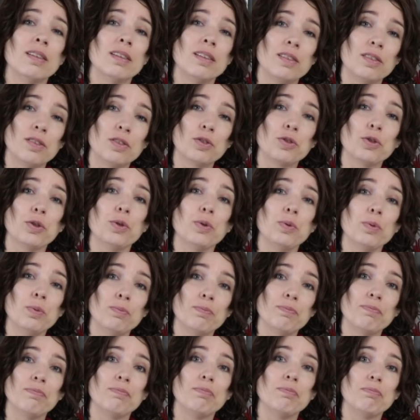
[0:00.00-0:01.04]
It's true.
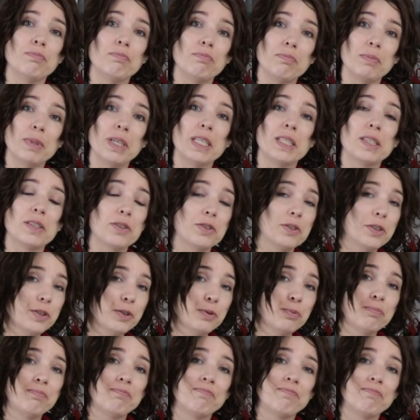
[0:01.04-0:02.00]
That's true.